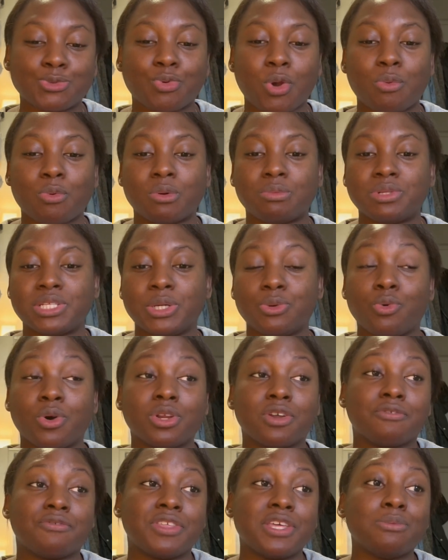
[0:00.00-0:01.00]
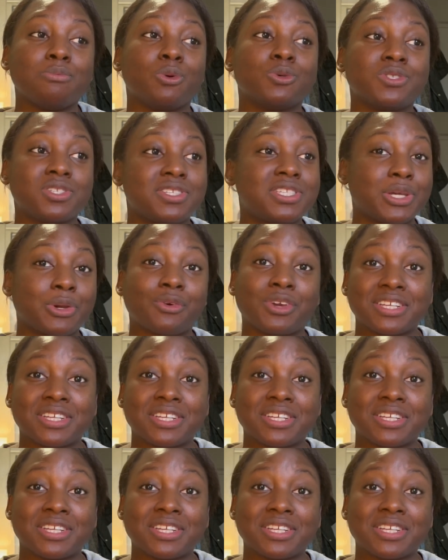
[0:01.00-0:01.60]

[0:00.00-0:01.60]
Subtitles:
probably one of the most serious